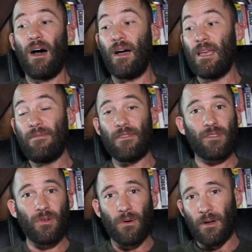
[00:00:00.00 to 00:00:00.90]
Uh, even
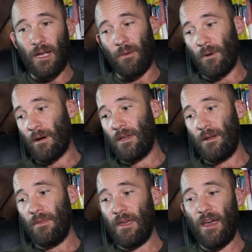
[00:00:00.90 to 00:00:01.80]
the Tor network, you
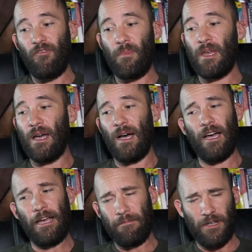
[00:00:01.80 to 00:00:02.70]
know, the
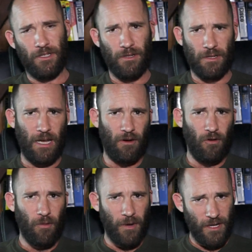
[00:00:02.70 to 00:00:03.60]
FBI just took down a
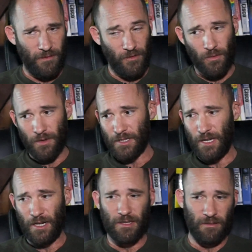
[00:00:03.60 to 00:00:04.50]
whole bunch of Tor
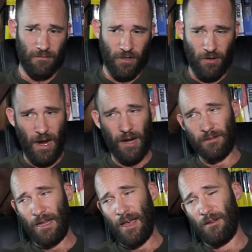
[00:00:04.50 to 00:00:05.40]
sites and
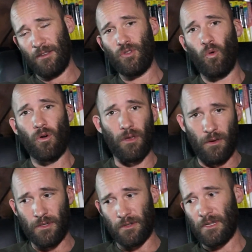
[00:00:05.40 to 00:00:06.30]
cracked down on Tor
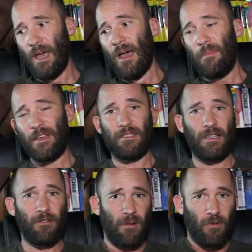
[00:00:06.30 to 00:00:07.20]
users because
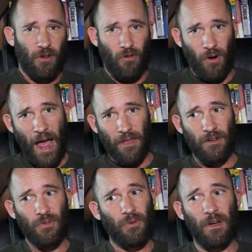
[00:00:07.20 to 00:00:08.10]
they were able to crack the
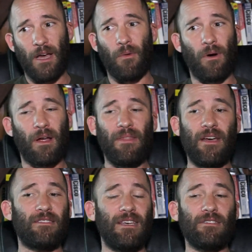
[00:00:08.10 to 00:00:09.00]
Tor network, and
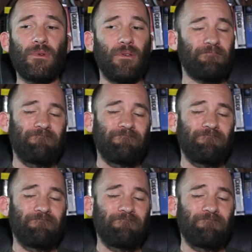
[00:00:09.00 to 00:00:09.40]
that's that's what you